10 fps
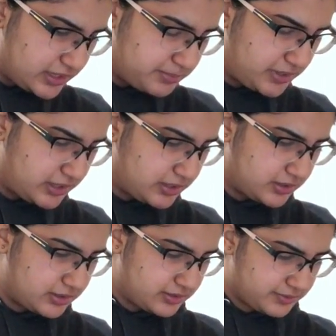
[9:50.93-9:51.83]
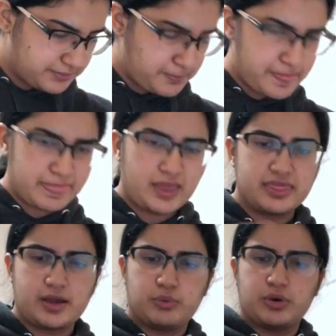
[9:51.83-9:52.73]
pen
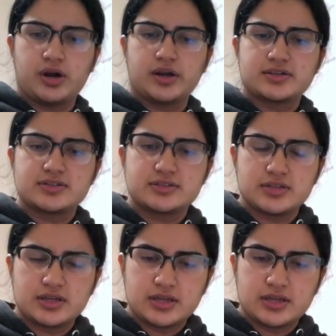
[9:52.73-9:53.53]
that works.